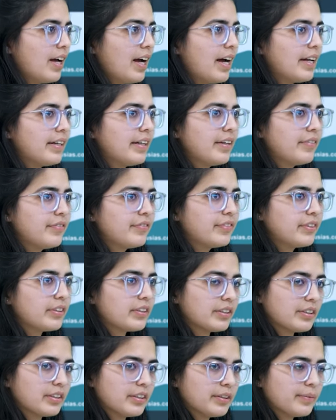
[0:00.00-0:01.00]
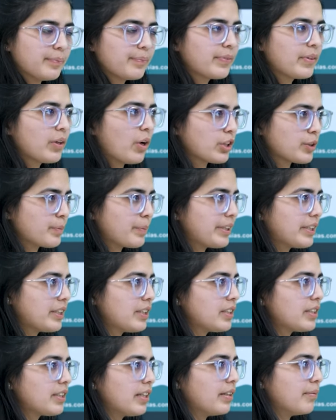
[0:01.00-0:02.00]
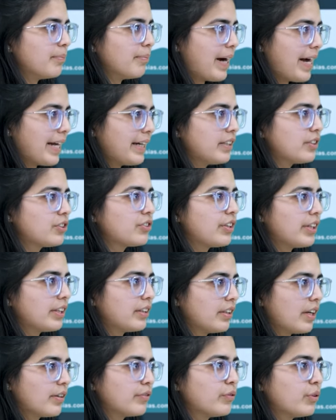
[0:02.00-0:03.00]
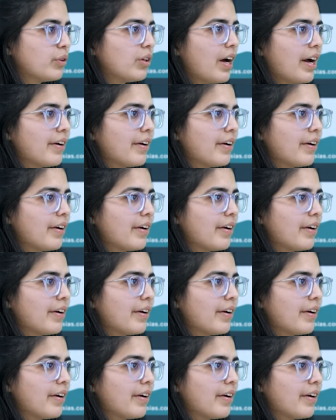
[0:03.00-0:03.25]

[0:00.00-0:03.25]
And if the hospitals in my district are full,